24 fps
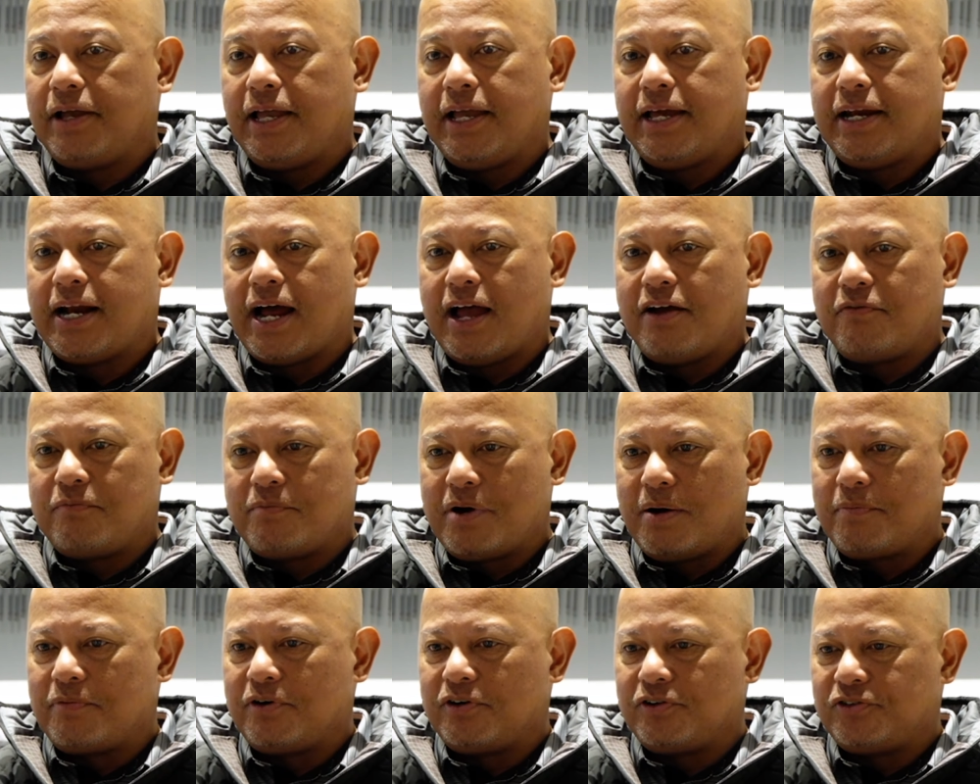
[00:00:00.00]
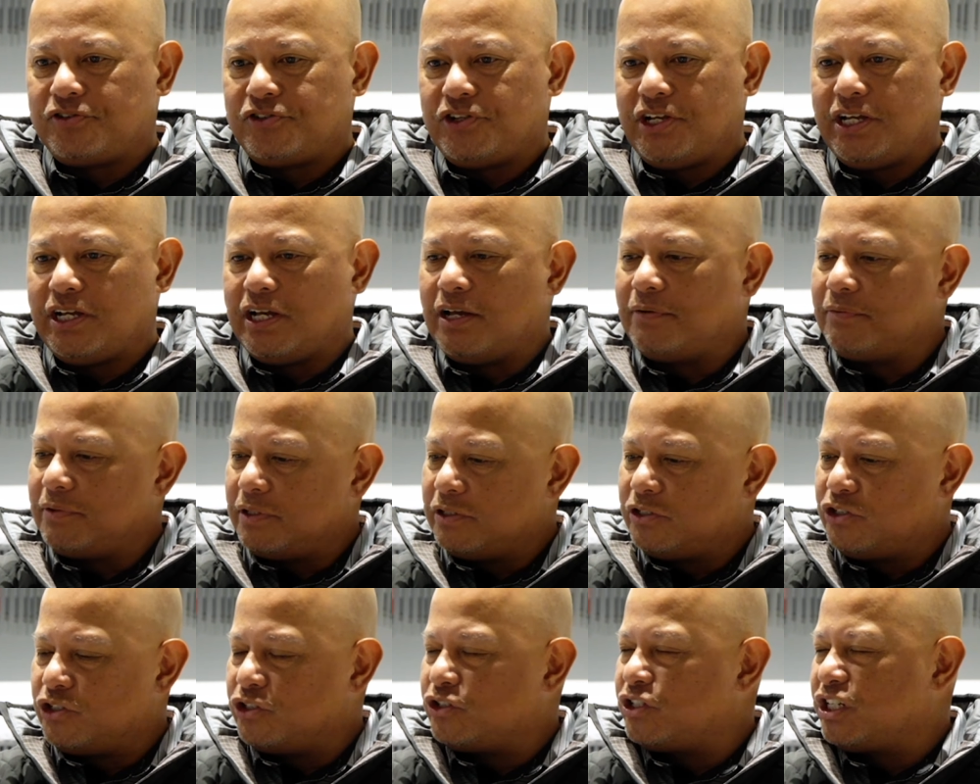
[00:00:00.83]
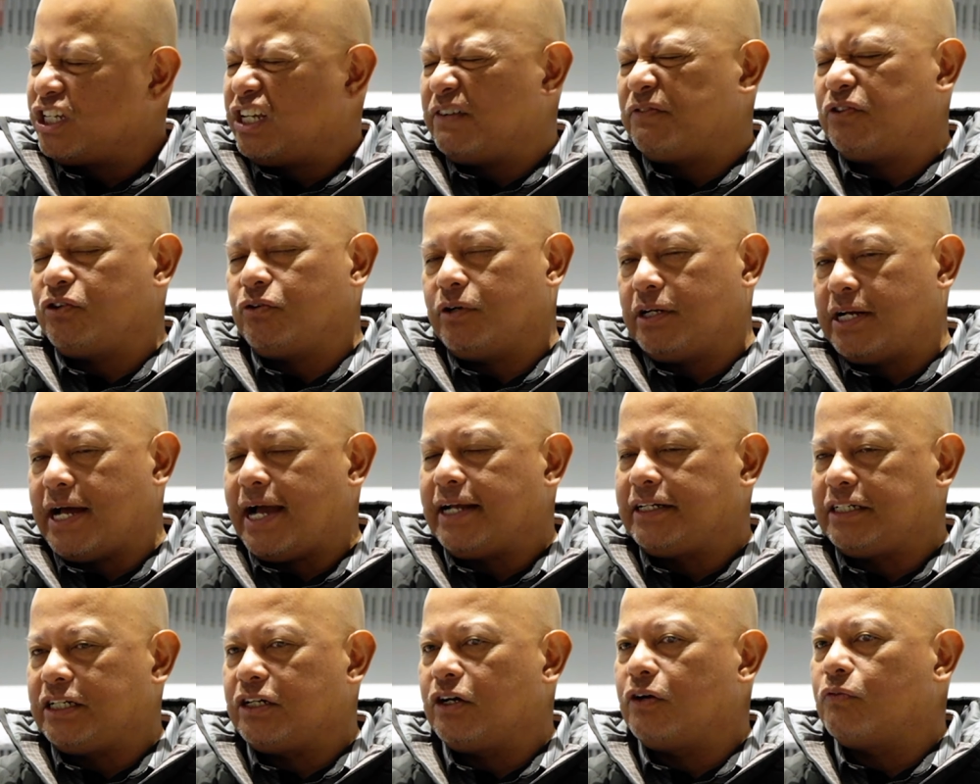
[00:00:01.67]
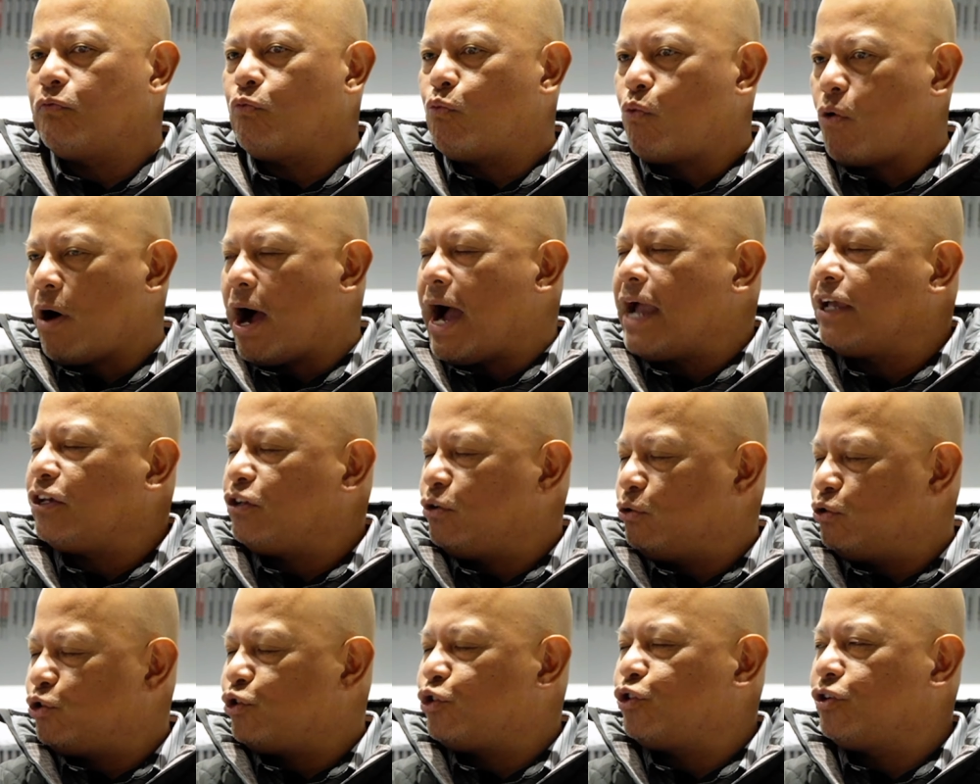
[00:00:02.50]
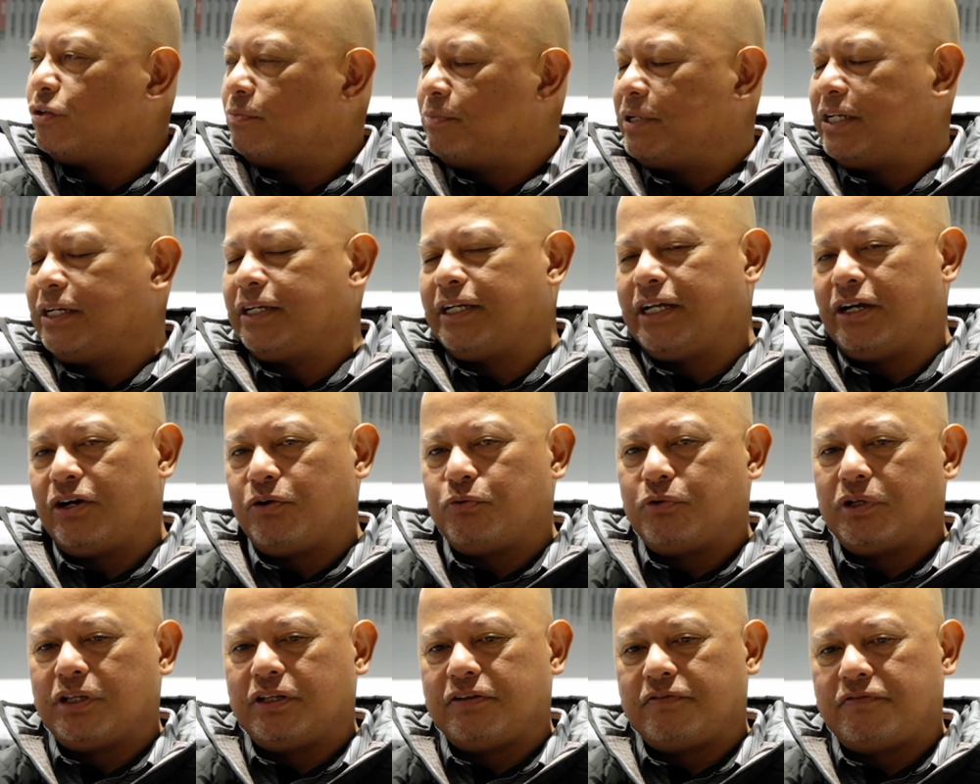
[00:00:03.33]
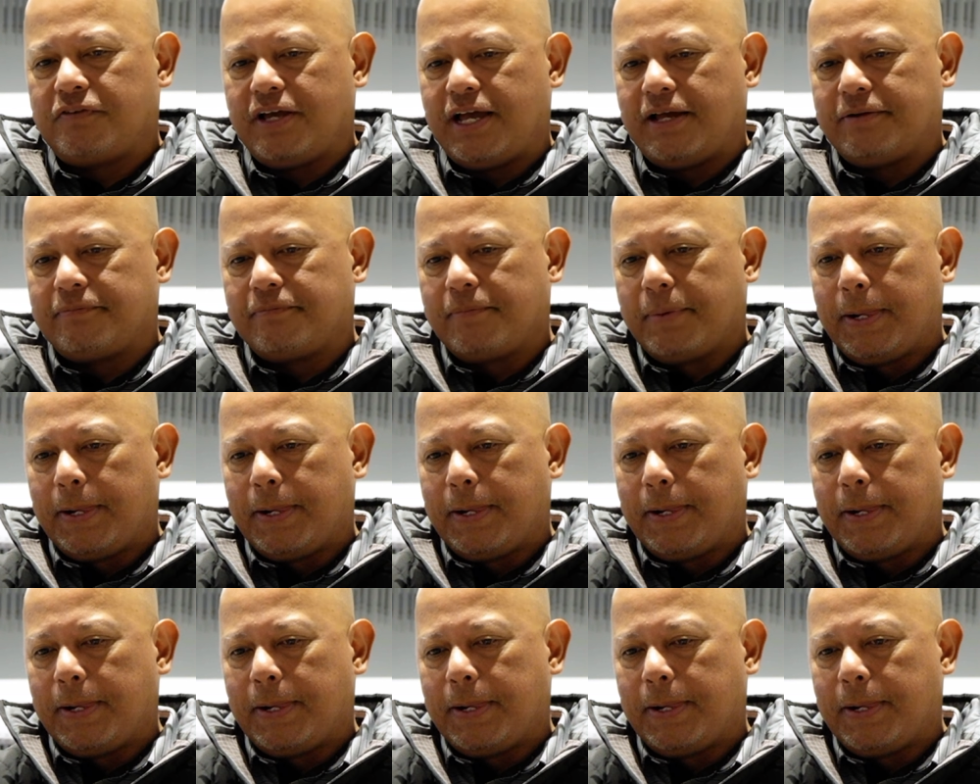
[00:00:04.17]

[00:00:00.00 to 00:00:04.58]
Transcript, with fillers: yeah. and I remember seeing. Uh, just to give you an idea of why you should be a Gary Woodland fan.